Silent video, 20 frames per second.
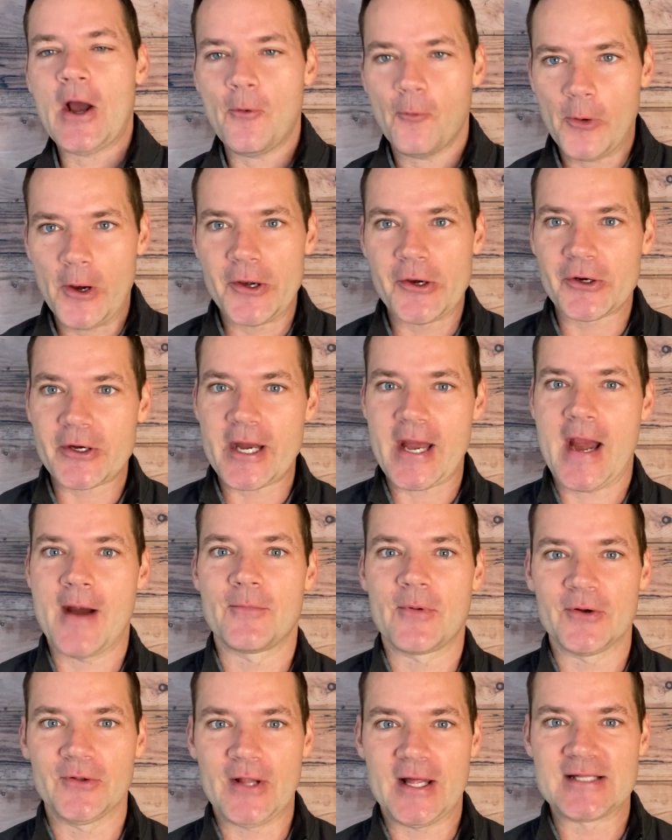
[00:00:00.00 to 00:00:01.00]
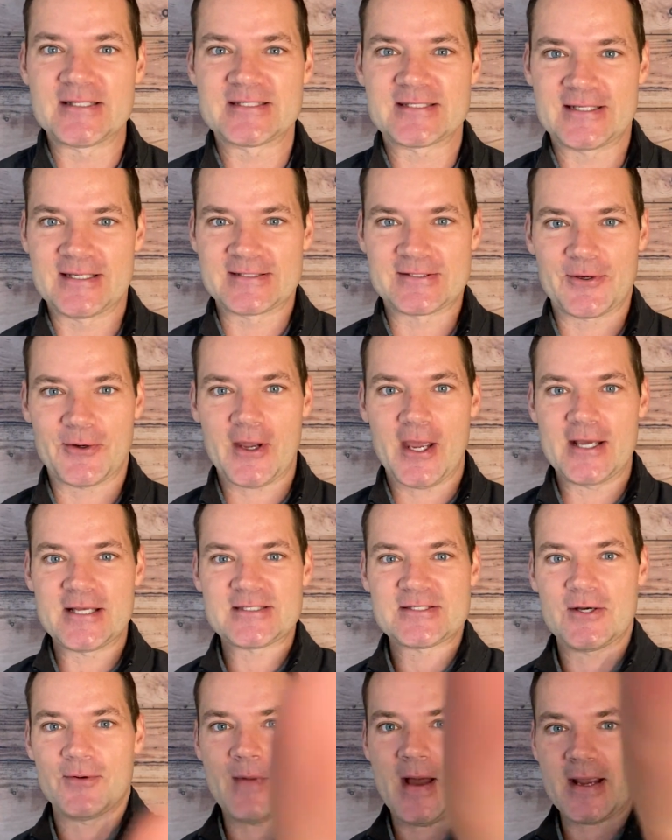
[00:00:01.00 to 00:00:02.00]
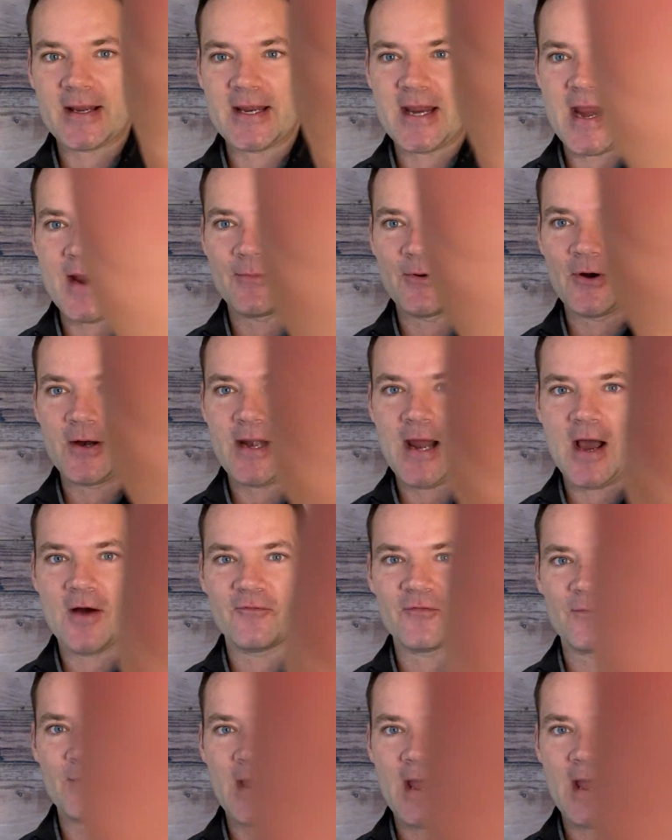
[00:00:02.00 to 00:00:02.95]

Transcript: out where your camera lens is, okay? So my camera right now for